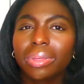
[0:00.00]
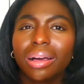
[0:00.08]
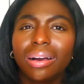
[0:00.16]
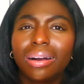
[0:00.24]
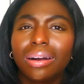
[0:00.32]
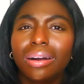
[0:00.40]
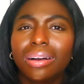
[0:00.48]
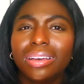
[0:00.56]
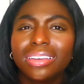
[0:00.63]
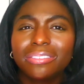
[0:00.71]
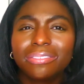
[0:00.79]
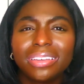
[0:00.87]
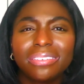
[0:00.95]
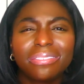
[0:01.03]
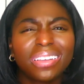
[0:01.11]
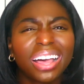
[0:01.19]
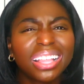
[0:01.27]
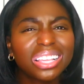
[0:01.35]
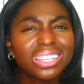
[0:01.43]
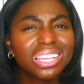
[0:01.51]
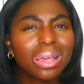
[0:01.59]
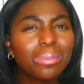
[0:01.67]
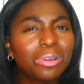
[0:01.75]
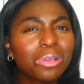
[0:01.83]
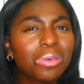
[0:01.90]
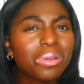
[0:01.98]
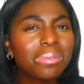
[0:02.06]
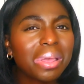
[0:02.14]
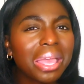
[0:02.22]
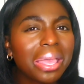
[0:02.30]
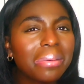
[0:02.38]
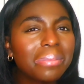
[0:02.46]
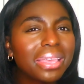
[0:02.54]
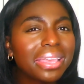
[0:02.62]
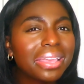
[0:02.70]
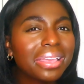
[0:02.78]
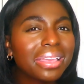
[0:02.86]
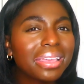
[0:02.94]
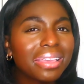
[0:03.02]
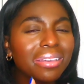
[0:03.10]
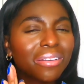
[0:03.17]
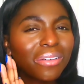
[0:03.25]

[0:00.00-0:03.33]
If not the summer, then maybe